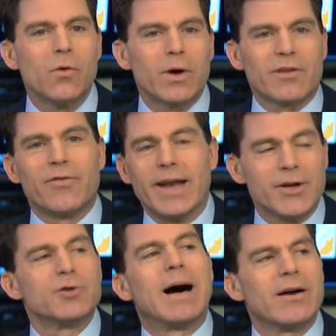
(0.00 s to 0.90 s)
what the
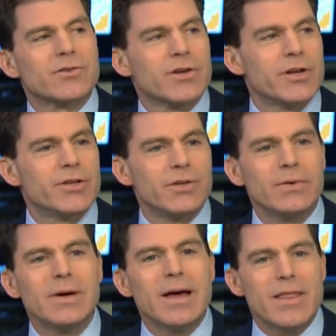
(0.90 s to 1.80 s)
financial model is going to
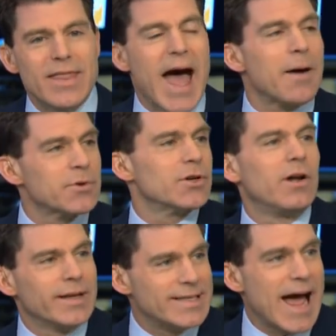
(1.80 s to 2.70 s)
do, that was
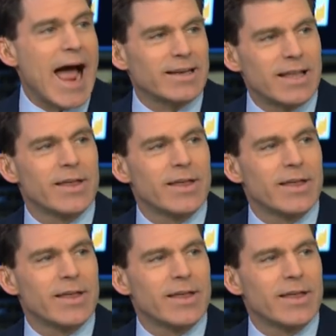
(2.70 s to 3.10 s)
all intact.